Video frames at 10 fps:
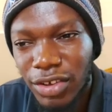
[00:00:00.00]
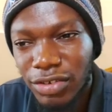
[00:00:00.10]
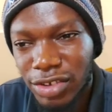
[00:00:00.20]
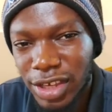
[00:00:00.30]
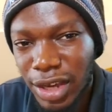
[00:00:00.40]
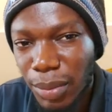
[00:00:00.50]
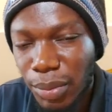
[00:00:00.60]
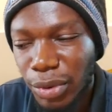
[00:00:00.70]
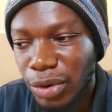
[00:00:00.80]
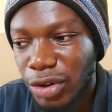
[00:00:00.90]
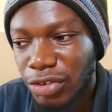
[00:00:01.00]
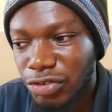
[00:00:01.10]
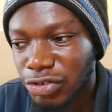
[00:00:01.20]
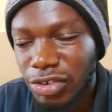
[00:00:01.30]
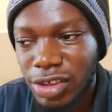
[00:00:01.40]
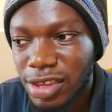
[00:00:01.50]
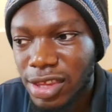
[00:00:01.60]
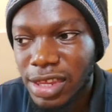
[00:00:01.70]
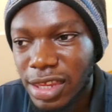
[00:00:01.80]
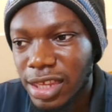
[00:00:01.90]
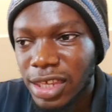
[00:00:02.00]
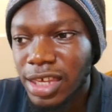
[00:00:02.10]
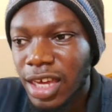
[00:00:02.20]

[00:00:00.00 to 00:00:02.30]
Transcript: You get, but you just see